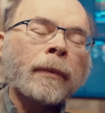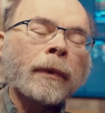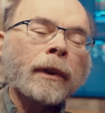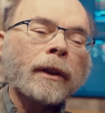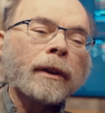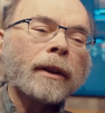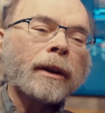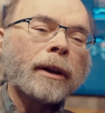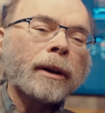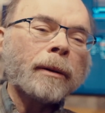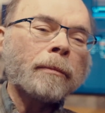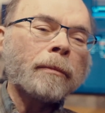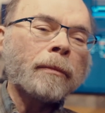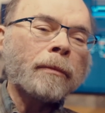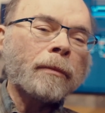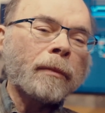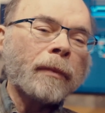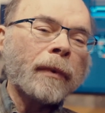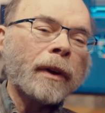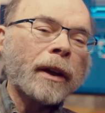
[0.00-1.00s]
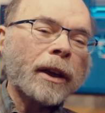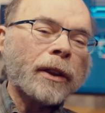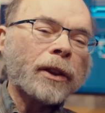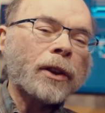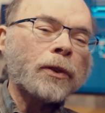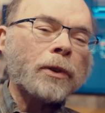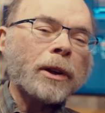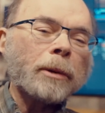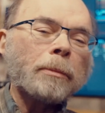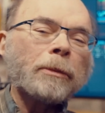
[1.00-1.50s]
And the
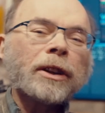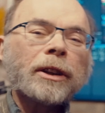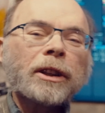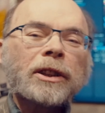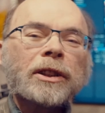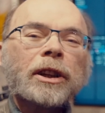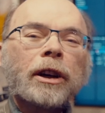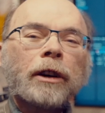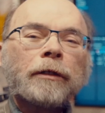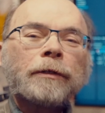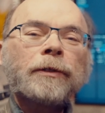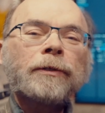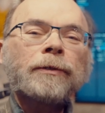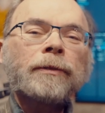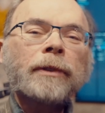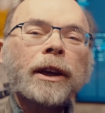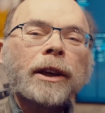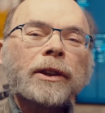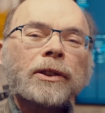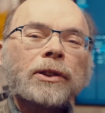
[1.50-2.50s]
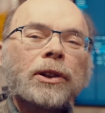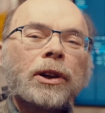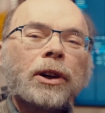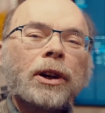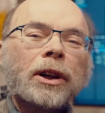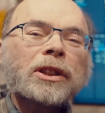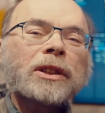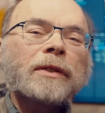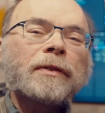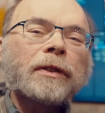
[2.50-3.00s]
treatment itself has
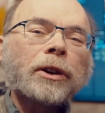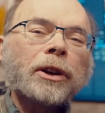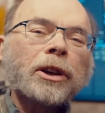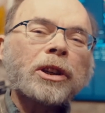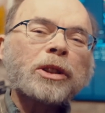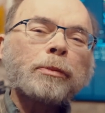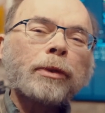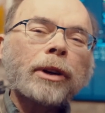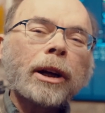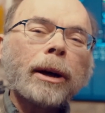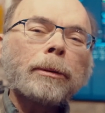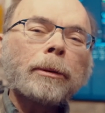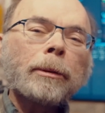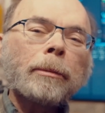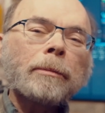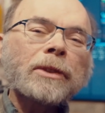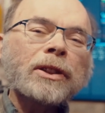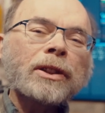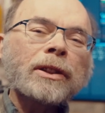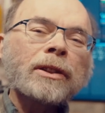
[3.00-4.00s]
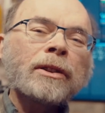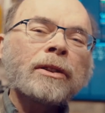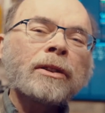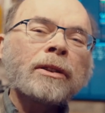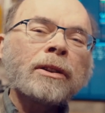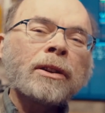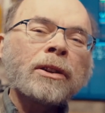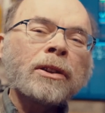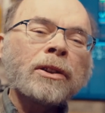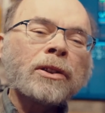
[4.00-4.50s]
caused various problems,
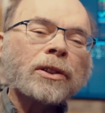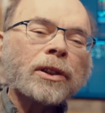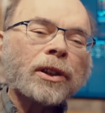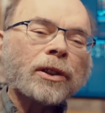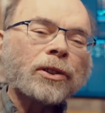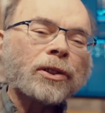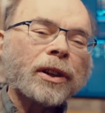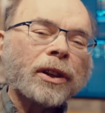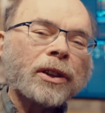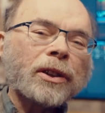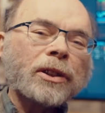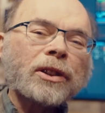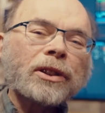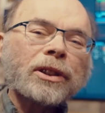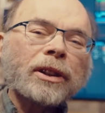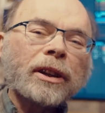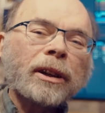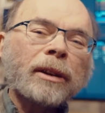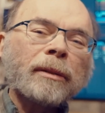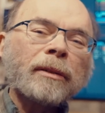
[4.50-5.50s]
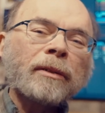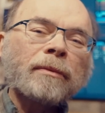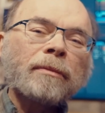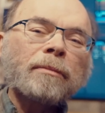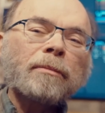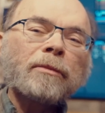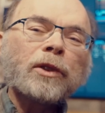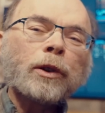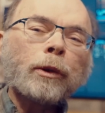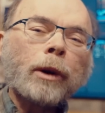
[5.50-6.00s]
such as
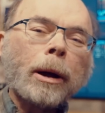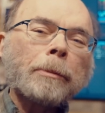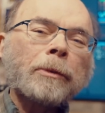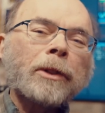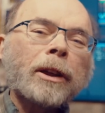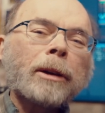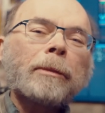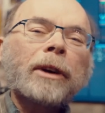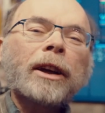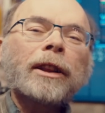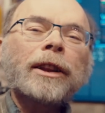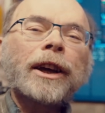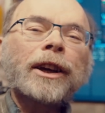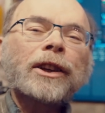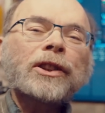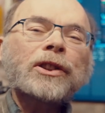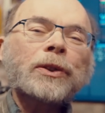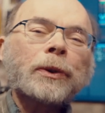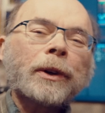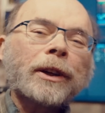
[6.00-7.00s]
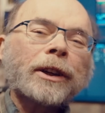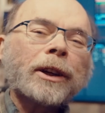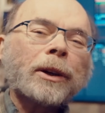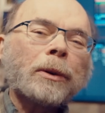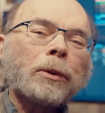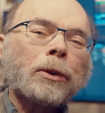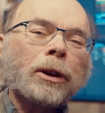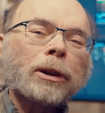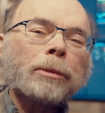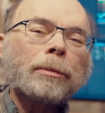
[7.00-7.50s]
neuropathy of my legs, so I can't
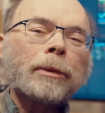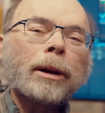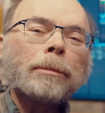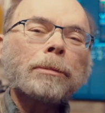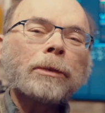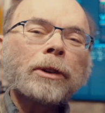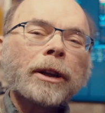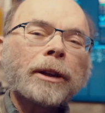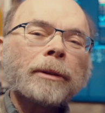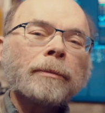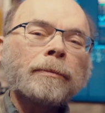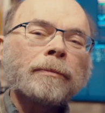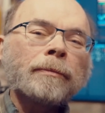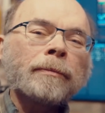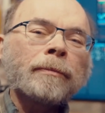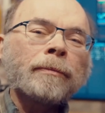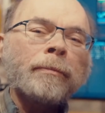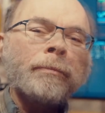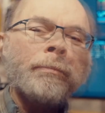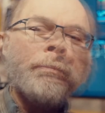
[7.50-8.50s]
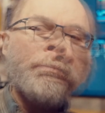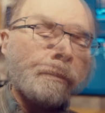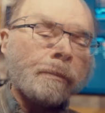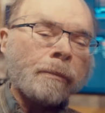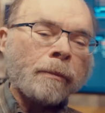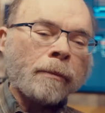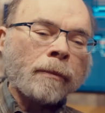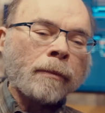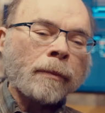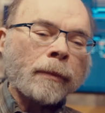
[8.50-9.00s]
walk properly.
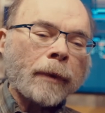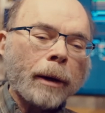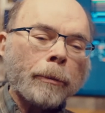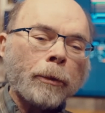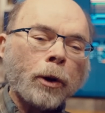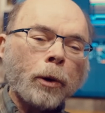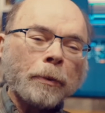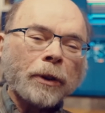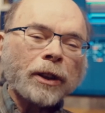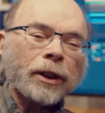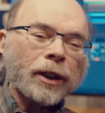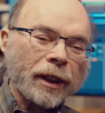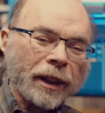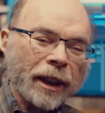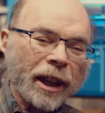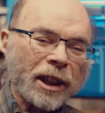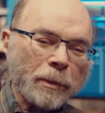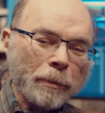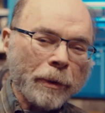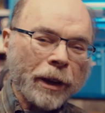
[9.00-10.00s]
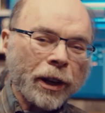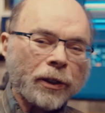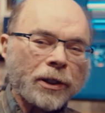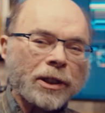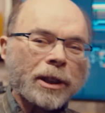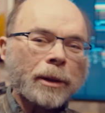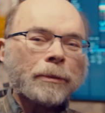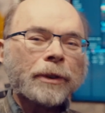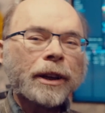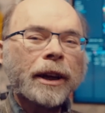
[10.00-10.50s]
I'm hoping that it gets better
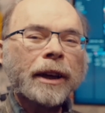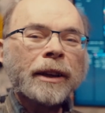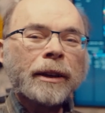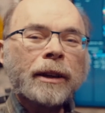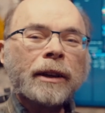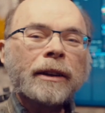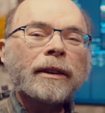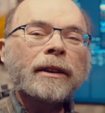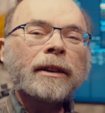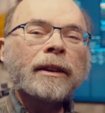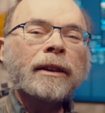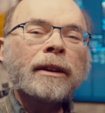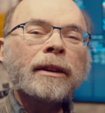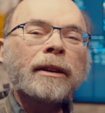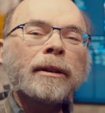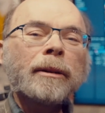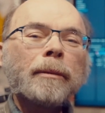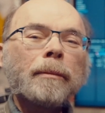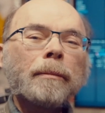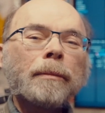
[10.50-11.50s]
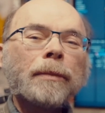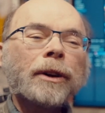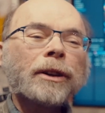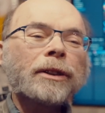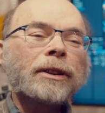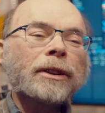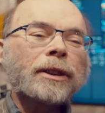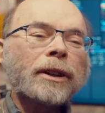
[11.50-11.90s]
someday, but